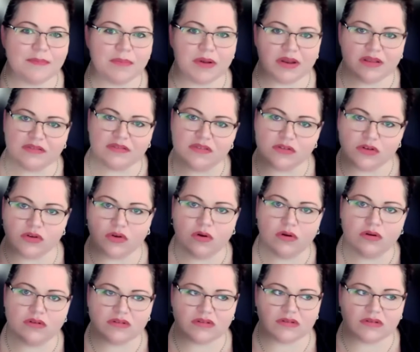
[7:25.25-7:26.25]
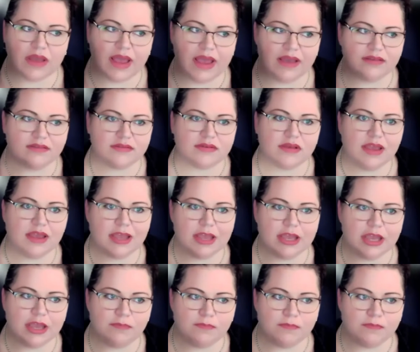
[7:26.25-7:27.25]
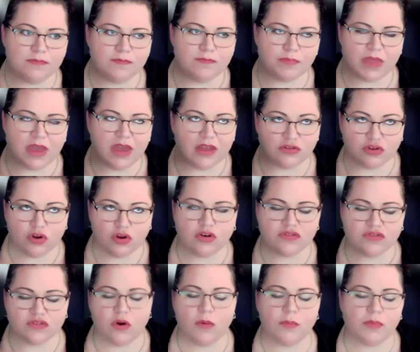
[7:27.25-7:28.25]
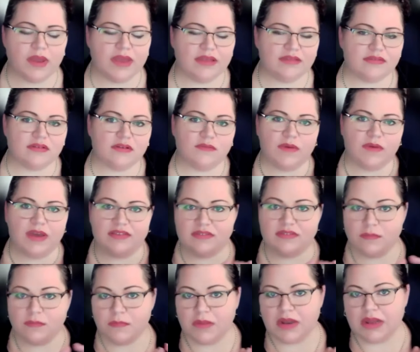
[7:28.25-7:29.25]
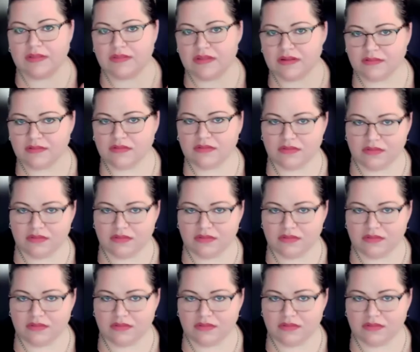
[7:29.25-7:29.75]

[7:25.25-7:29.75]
But it's not as comprehensive as submitting the